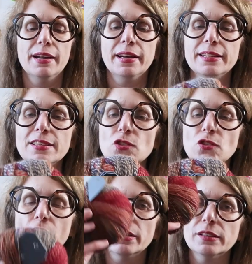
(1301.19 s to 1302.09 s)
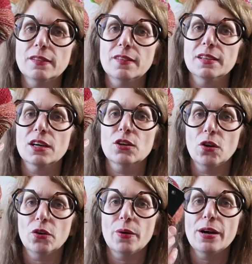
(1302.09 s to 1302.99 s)
And I did start knitting a
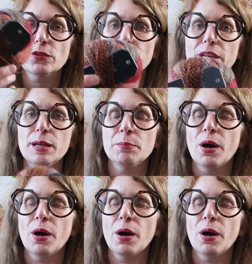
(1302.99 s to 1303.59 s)
color out of it,